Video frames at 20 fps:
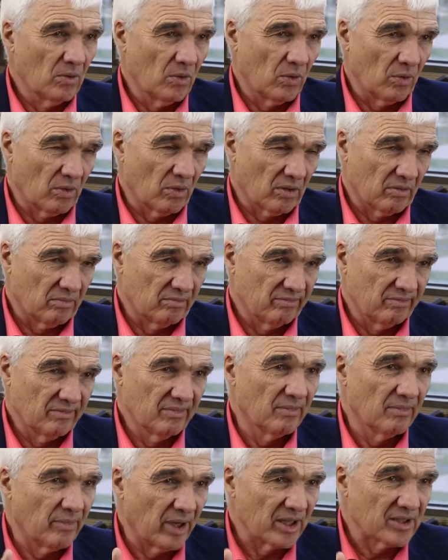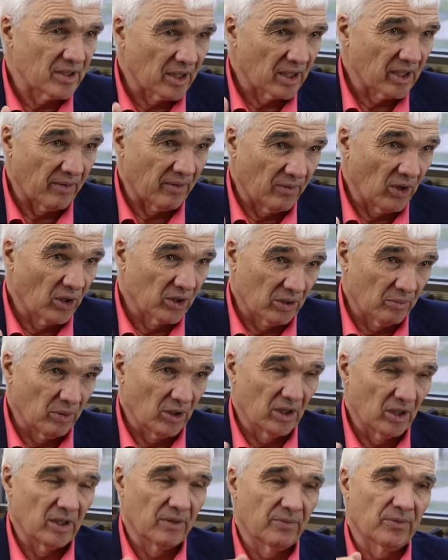were basically
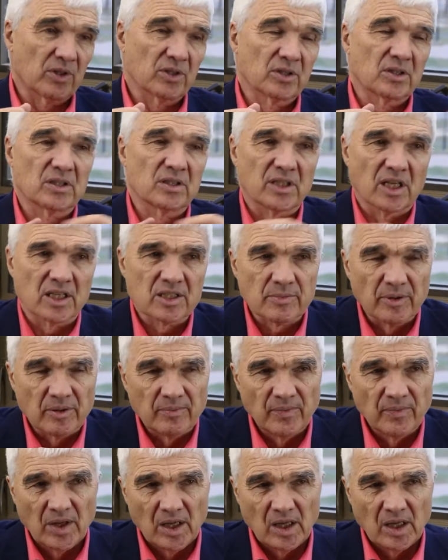vulnerable on the first assessment.